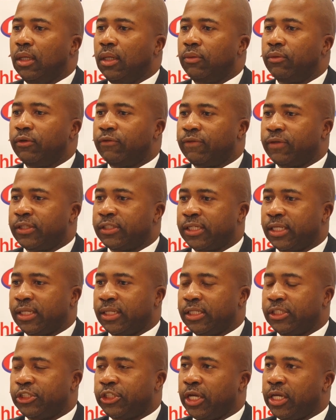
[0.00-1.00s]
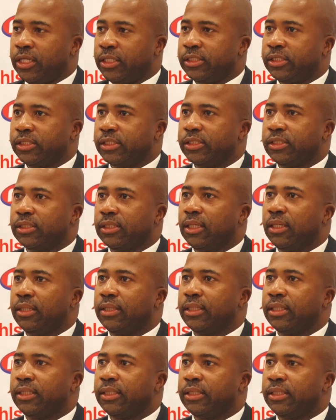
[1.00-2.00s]
we've recently changed
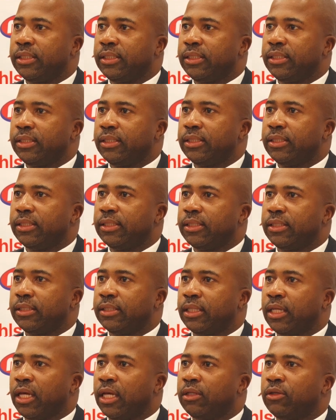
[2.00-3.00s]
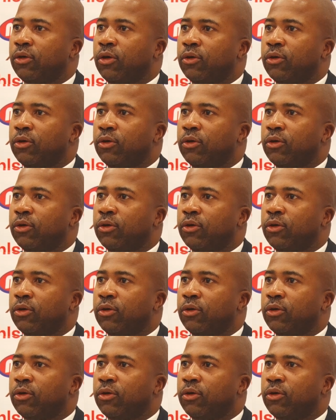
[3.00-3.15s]
the head